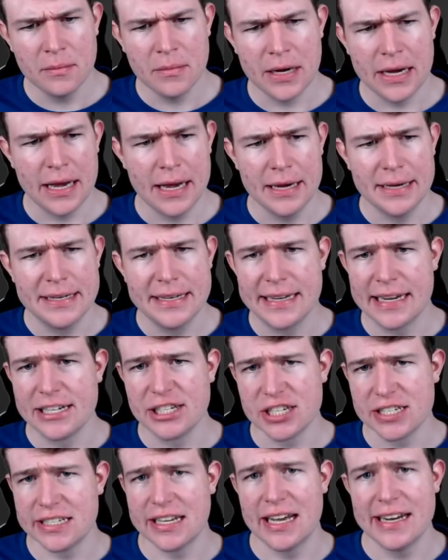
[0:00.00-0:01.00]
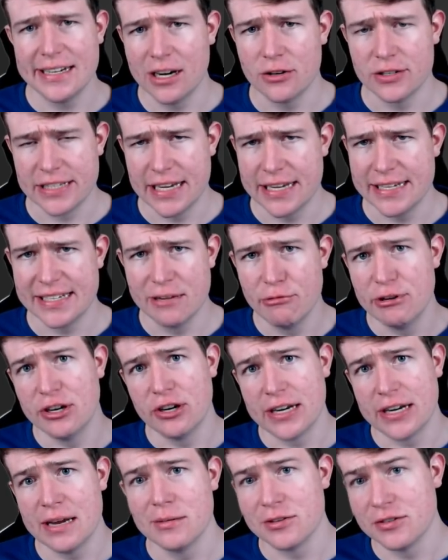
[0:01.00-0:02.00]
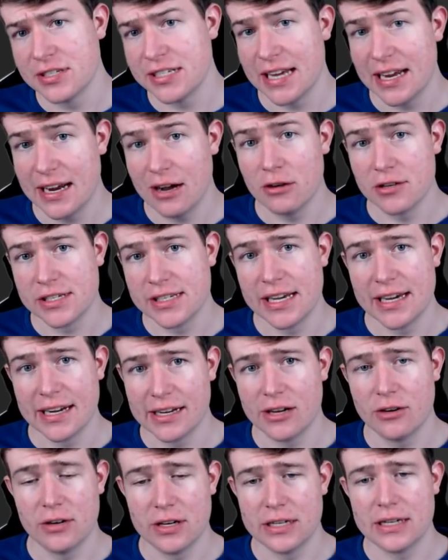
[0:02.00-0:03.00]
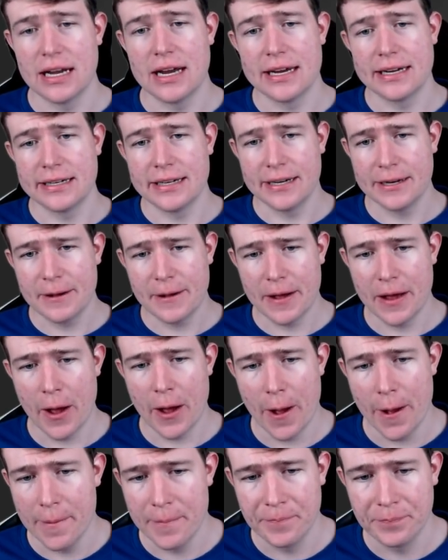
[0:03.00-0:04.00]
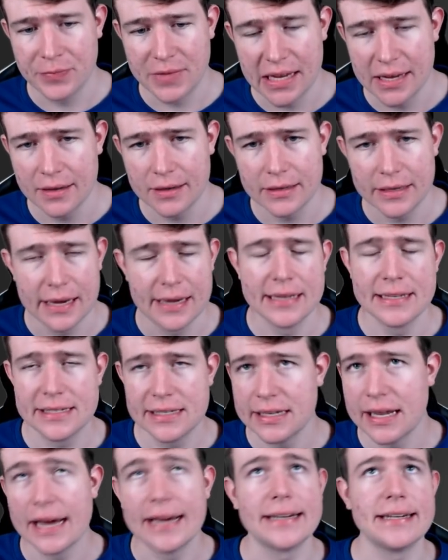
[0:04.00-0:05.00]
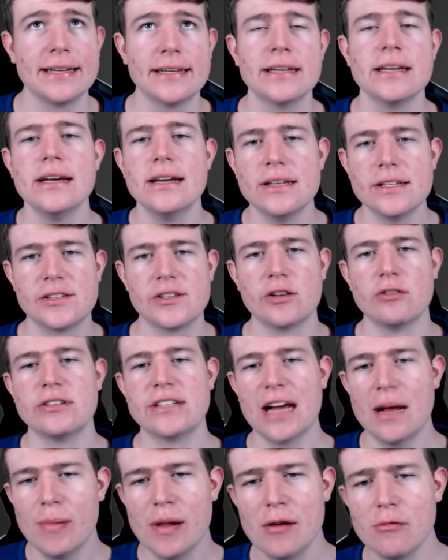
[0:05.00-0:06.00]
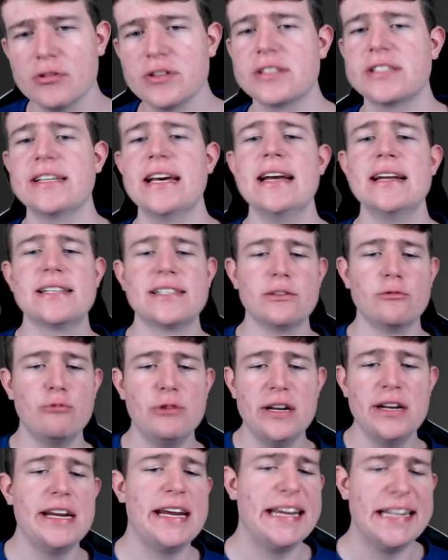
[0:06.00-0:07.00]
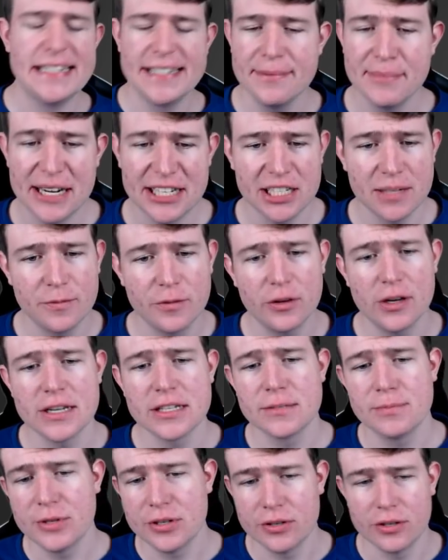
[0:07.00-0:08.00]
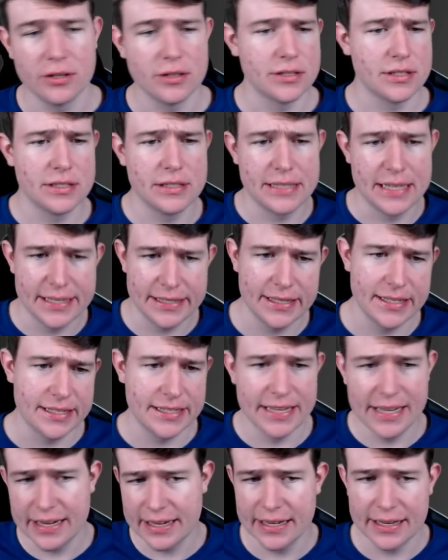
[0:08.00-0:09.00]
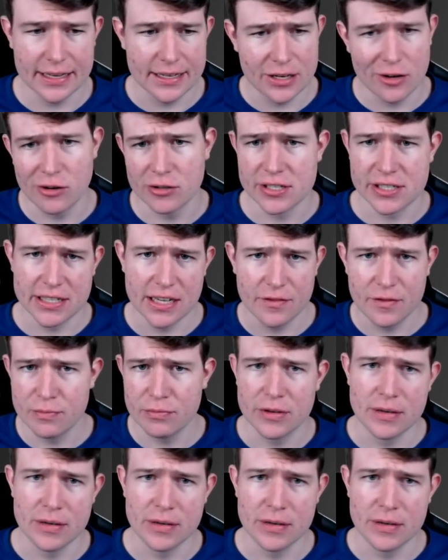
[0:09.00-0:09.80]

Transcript: and he can just Lightning out Tesla, and we're not able to outcycle our Lightning, yeah, his Lightning. So in double, I would say it's a really easy matchup for us, because Tesla stacking and all the stuff,